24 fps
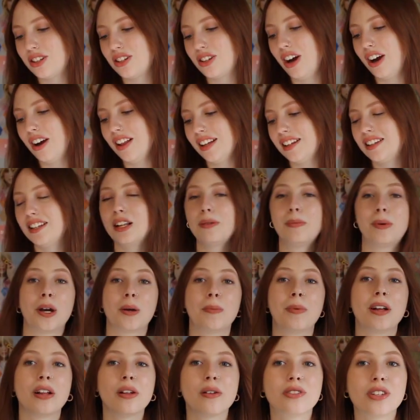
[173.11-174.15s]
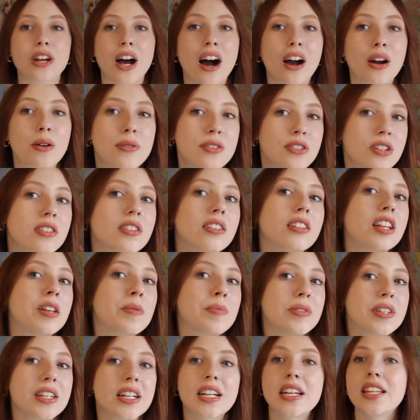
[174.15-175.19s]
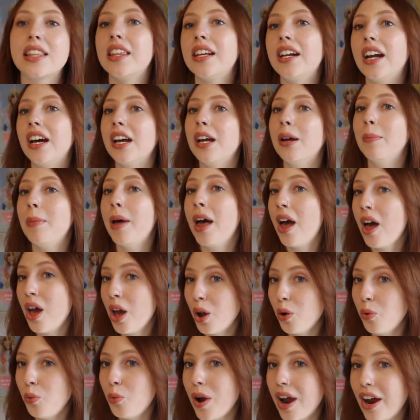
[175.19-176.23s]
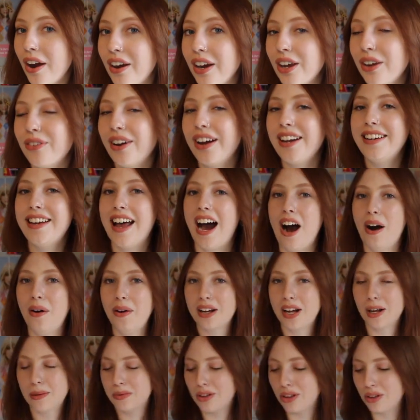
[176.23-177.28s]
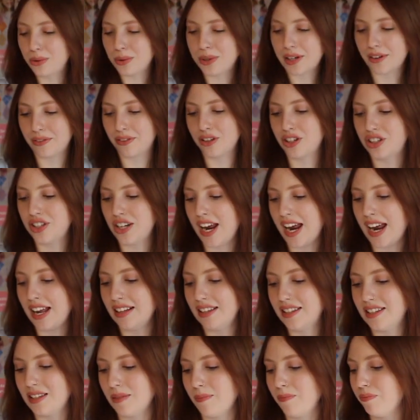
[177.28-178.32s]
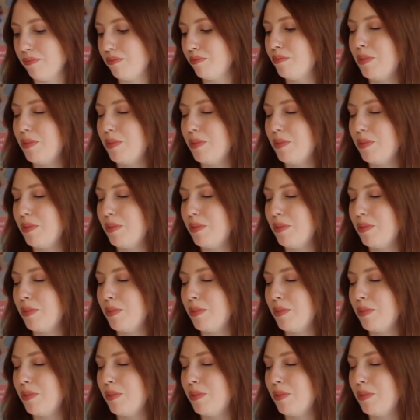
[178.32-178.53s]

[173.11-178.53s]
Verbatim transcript: Charlotte Tilbury Pillow Talk, which is a lipstick that I am wearing right now. It comes in three different shades.